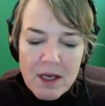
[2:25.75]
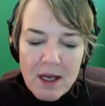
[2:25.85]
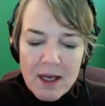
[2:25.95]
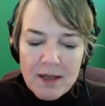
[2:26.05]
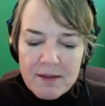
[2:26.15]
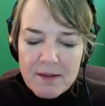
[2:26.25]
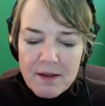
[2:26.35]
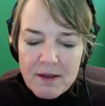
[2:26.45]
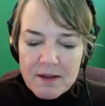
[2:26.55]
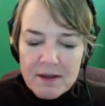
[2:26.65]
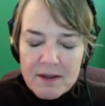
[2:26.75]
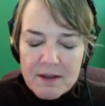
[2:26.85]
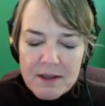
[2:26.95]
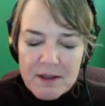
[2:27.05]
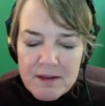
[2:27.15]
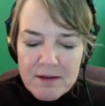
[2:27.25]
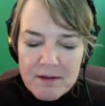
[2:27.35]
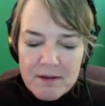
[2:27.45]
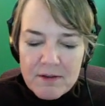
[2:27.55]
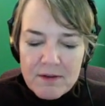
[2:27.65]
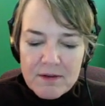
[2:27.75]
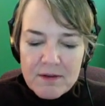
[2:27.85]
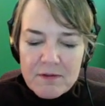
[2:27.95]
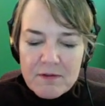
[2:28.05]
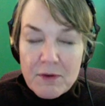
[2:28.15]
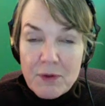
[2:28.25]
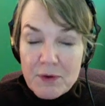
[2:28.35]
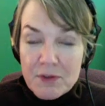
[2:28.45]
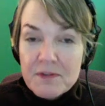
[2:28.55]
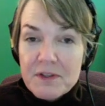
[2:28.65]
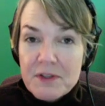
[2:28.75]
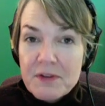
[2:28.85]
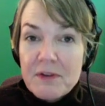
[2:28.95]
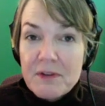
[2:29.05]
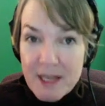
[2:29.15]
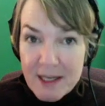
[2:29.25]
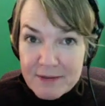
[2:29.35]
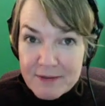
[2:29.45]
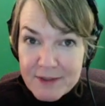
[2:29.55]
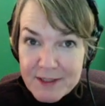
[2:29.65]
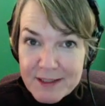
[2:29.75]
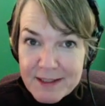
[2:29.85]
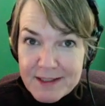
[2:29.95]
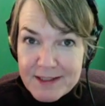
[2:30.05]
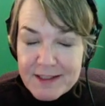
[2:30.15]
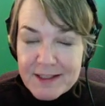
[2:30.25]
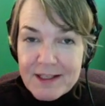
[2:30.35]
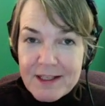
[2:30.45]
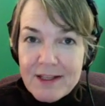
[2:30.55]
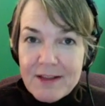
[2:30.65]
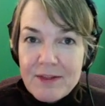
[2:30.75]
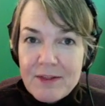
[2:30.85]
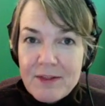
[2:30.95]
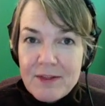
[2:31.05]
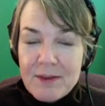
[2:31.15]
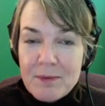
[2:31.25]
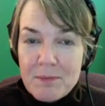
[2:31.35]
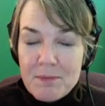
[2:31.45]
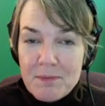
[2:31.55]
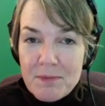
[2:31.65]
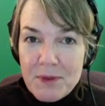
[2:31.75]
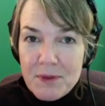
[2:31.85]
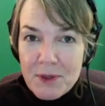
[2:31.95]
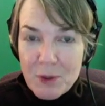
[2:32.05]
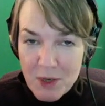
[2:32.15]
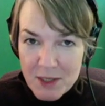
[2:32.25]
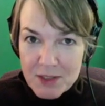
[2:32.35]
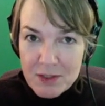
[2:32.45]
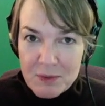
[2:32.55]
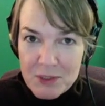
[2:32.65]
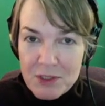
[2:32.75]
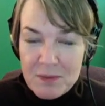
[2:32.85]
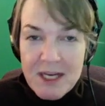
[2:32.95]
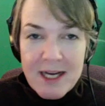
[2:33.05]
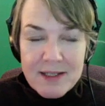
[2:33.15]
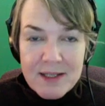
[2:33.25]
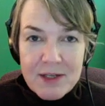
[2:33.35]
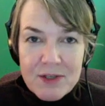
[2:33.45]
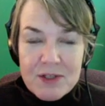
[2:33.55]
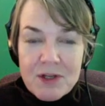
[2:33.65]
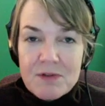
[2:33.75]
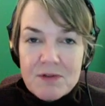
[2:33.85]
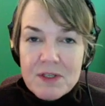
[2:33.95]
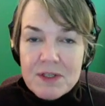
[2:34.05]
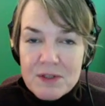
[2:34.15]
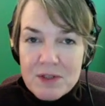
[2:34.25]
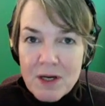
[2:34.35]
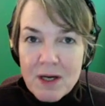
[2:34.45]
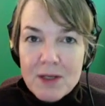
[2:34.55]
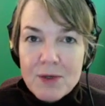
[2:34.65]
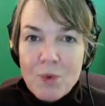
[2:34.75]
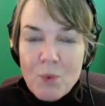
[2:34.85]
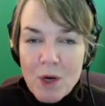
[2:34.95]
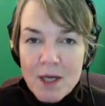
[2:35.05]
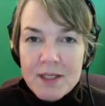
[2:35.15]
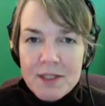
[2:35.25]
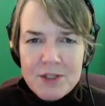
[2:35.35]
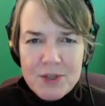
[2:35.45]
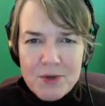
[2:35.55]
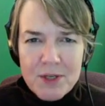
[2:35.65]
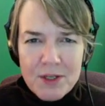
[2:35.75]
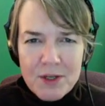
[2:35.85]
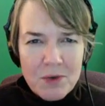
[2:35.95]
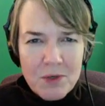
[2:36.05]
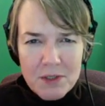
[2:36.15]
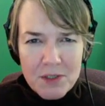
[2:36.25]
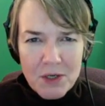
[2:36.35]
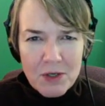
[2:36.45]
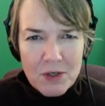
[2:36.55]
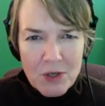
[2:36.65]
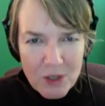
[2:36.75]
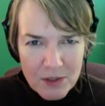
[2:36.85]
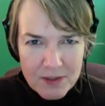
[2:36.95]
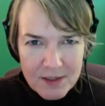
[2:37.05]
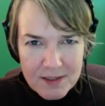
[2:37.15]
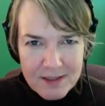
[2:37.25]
I think for those of us on the left, the question we should be asking ourselves is not, why did Jody go on Tucker Carlson?